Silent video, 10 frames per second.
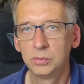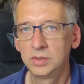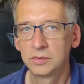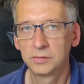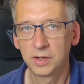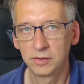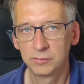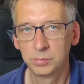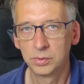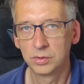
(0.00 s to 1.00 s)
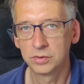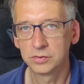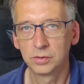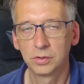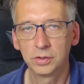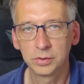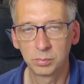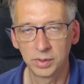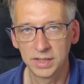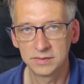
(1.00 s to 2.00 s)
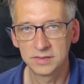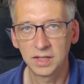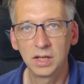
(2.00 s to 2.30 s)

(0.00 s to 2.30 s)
RISC-V boards or other brands